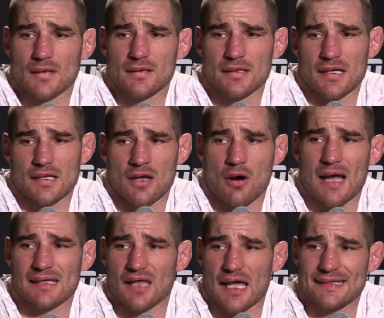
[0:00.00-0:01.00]
You know, I
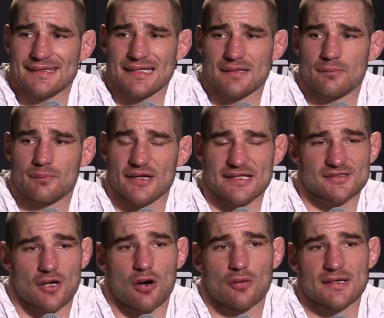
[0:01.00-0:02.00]
like it, but it's
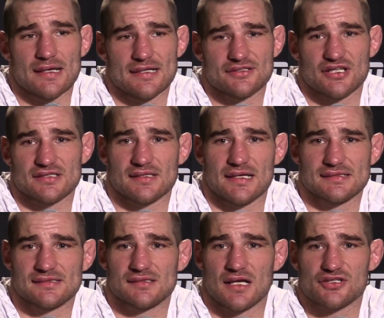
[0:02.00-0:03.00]
always it's just it's
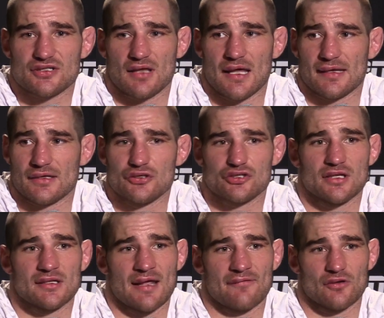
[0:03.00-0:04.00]
such like you should
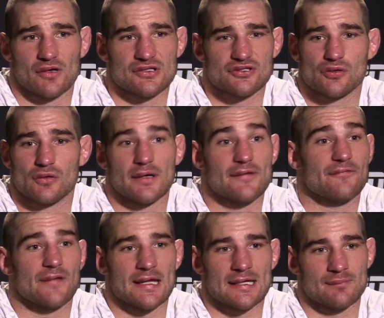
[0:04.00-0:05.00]
never enjoy
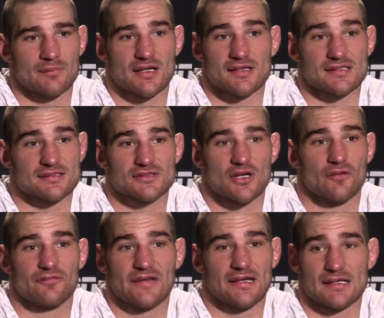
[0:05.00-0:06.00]
fame because it's so
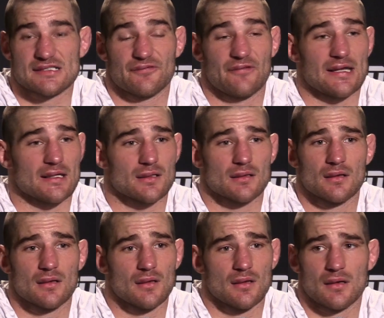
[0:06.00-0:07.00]
it's fake
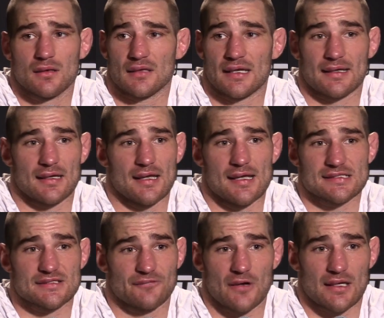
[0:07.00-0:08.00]
like
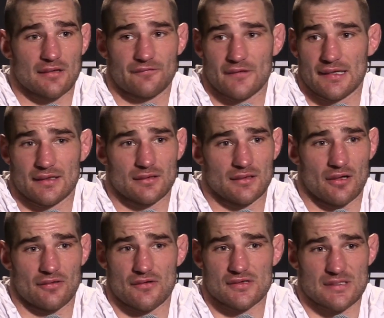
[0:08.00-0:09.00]
it's fucking fake. You know,
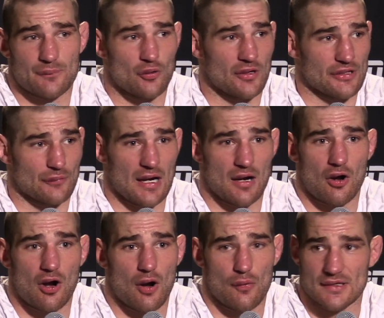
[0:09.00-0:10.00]
there was a point Uriah
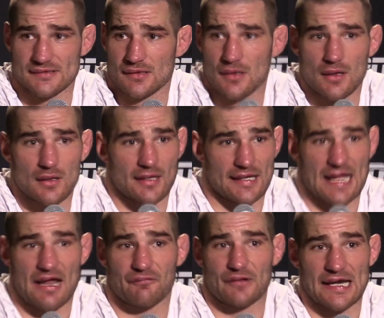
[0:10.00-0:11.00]
Hall was in
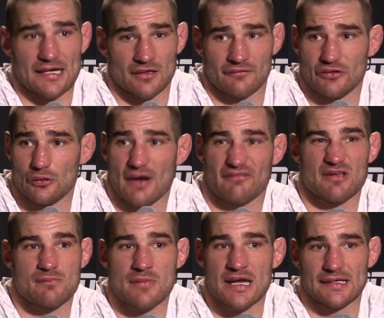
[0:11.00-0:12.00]
every interview, every
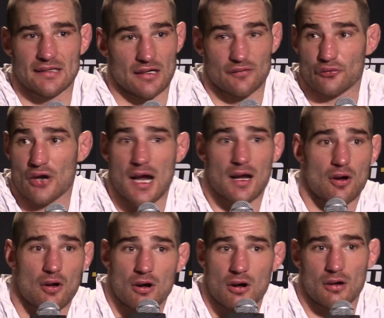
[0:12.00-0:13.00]
media, Uriah
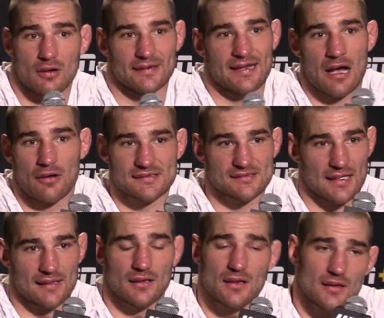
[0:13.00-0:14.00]
Hall, and now it's
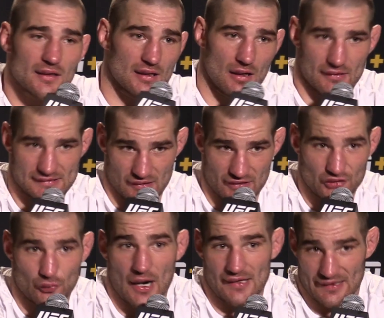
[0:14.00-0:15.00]
like, you know, he's on the
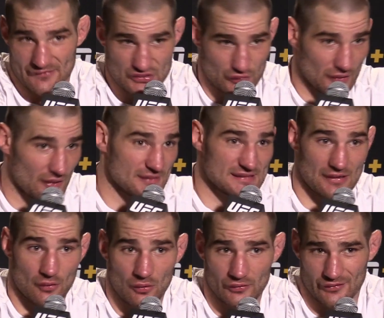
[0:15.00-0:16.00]
twilight of his career, he's getting
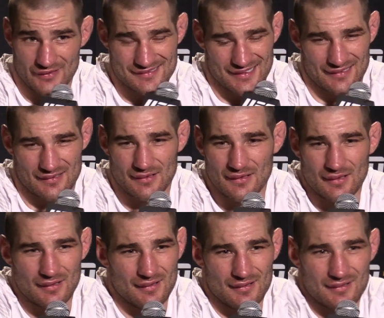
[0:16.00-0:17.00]
older. It's like,
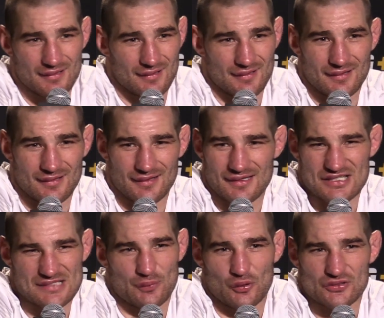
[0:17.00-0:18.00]
it's
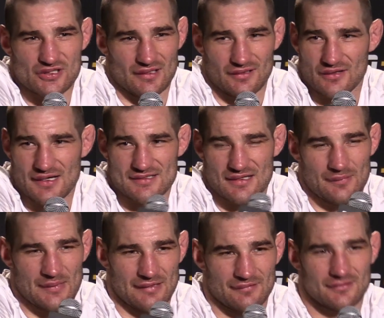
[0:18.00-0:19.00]
just bullshit. You guys, I
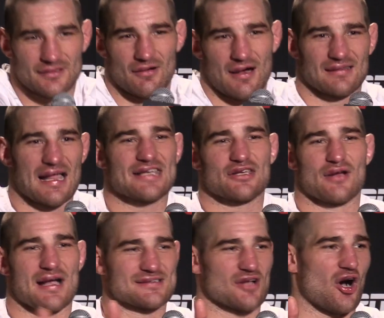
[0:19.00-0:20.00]
mean, you know, I like you
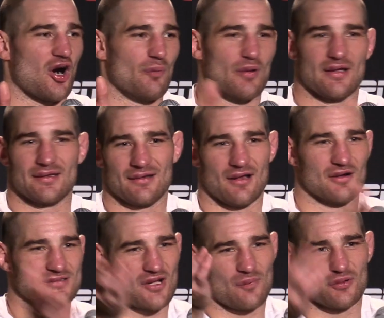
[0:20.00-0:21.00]
guys all, but you know,
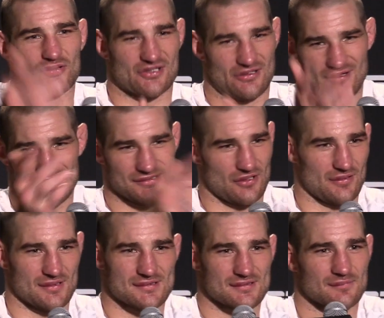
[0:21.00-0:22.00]
it's all bullshit. You guys know
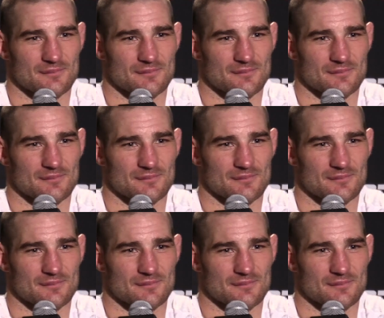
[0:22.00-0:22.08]
this.